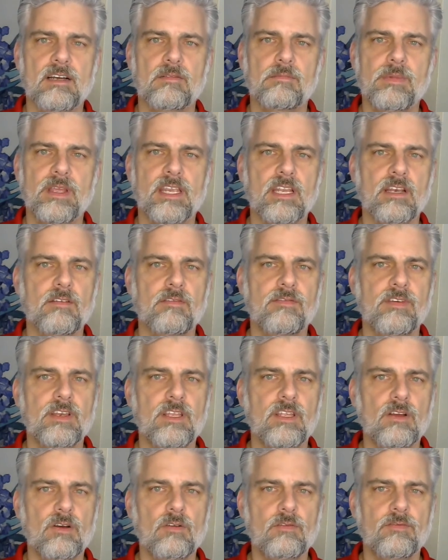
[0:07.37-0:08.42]
making a
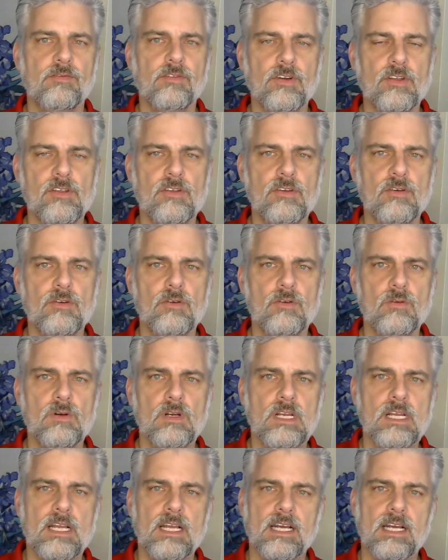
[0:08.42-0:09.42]
video for you